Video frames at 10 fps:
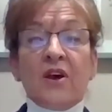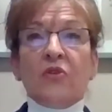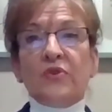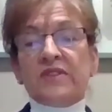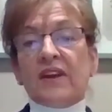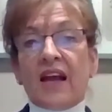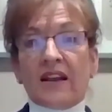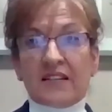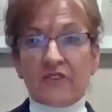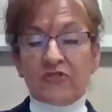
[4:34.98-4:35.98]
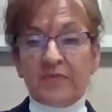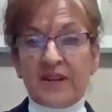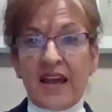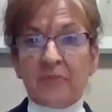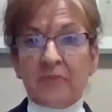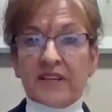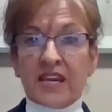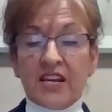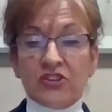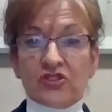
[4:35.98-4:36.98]
with government
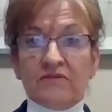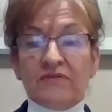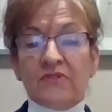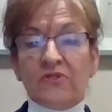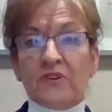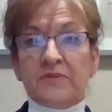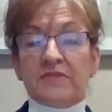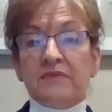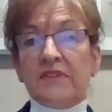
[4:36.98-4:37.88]
application forms,